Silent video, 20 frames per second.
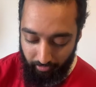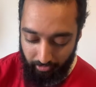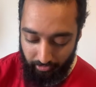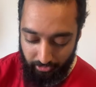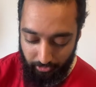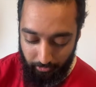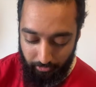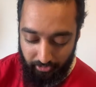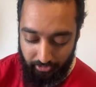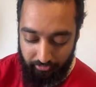
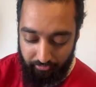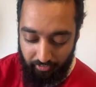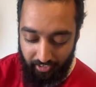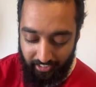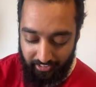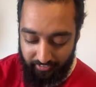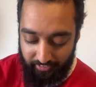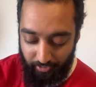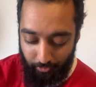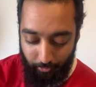So we'll just
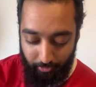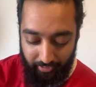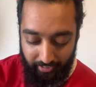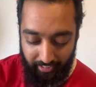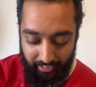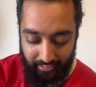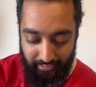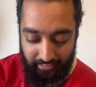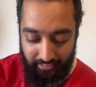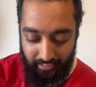fast forward
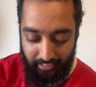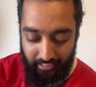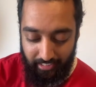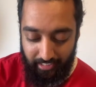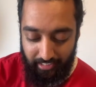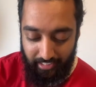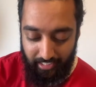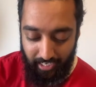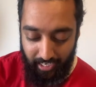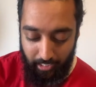this
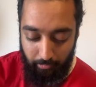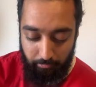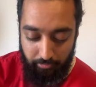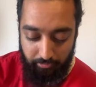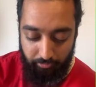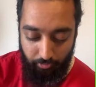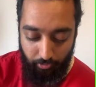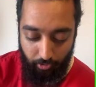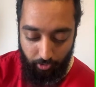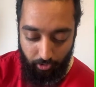times
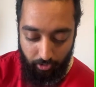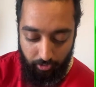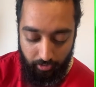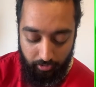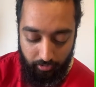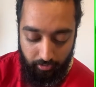4.